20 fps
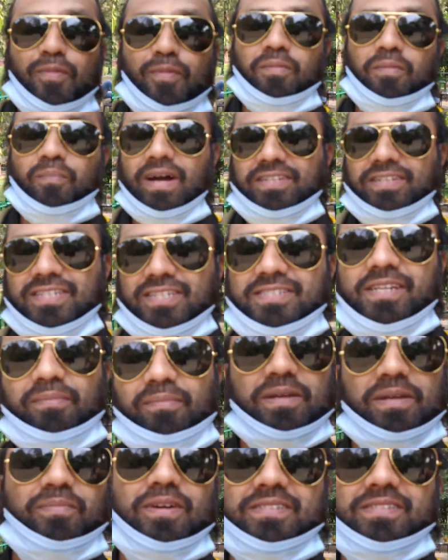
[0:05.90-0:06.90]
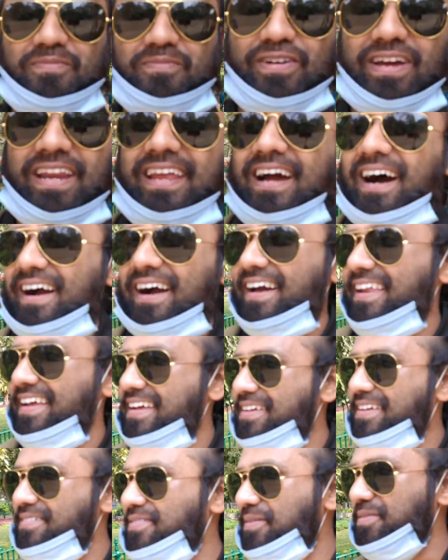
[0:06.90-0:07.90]
gonna munch in something because I'm very hungry.
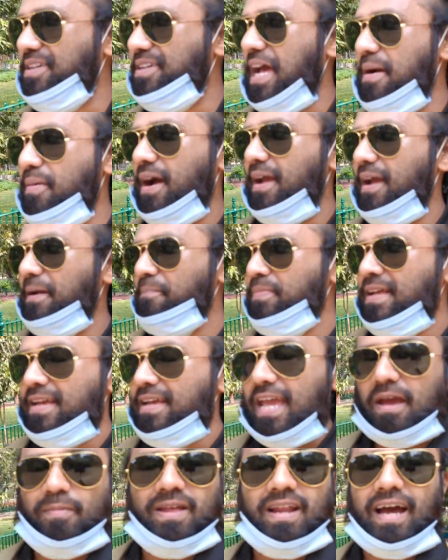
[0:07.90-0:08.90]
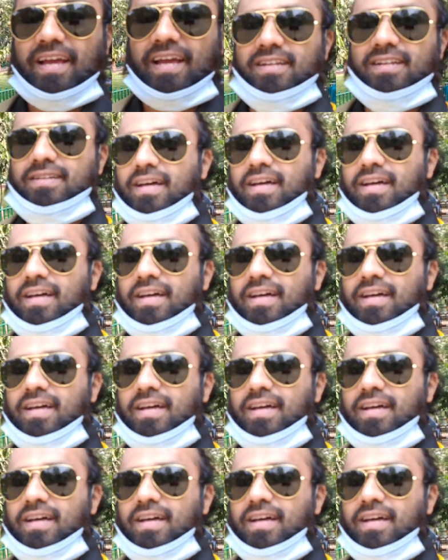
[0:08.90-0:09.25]
From the time I came in, I didn't